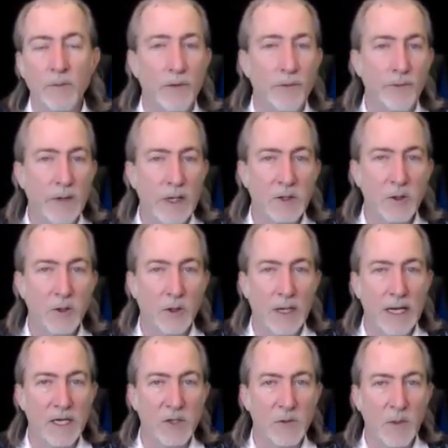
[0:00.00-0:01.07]
a professional
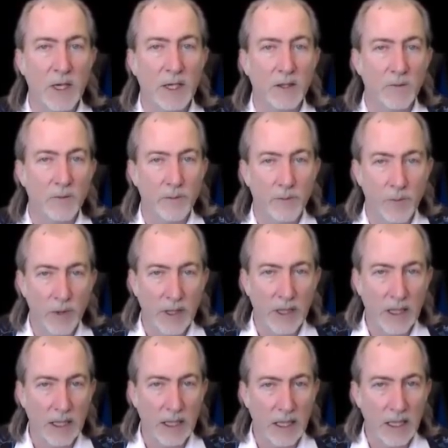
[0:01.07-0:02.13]
aspect of
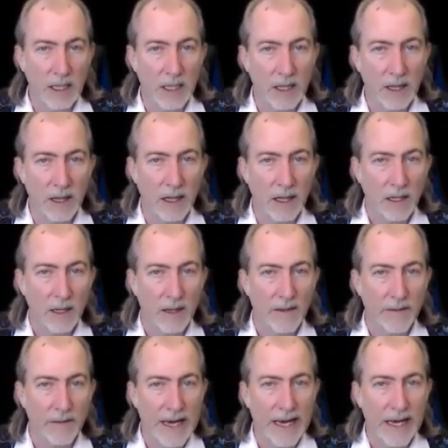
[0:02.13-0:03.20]
bringing in
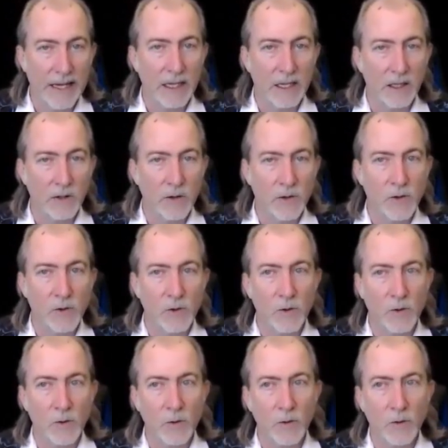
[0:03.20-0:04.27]
that
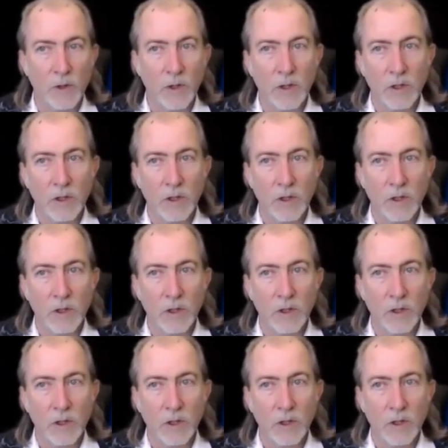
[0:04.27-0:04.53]
into